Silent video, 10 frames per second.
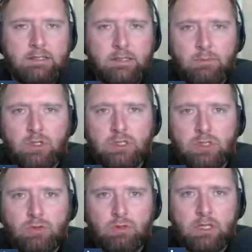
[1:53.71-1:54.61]
similar
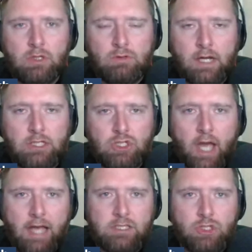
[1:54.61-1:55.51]
to the Utah
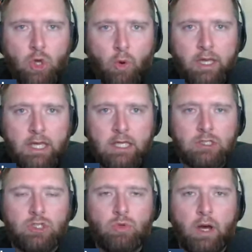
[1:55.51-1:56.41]
Jazz, is going
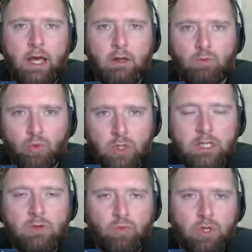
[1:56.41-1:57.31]
into a
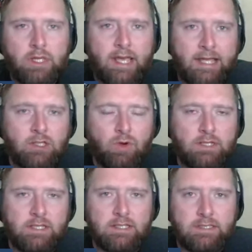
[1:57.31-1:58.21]
really, really
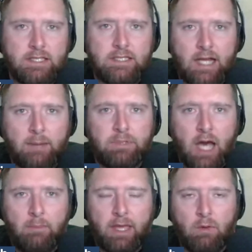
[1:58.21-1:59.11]
interesting season
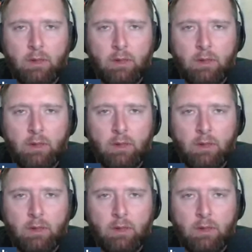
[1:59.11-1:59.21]
upcoming.